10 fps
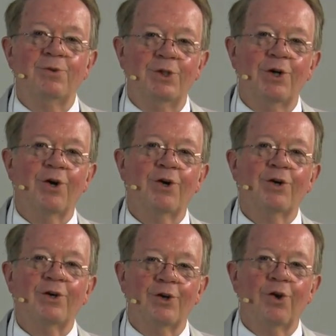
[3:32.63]

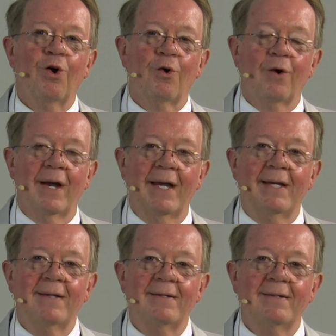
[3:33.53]
your glory.